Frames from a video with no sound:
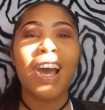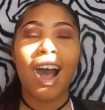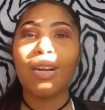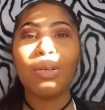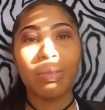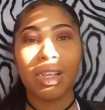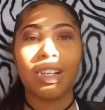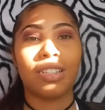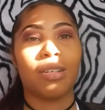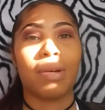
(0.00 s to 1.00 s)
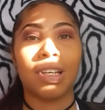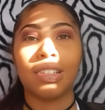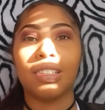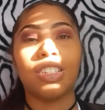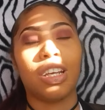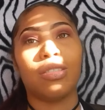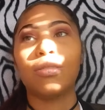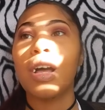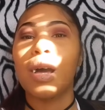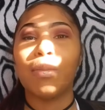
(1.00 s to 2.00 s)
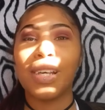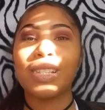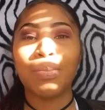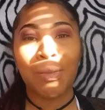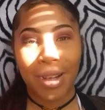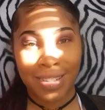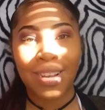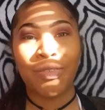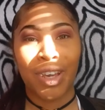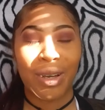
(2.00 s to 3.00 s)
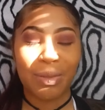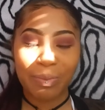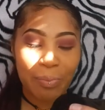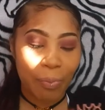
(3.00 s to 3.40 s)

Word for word: I don't wanna be cussing on my uh, channel, but to blend my stuff out.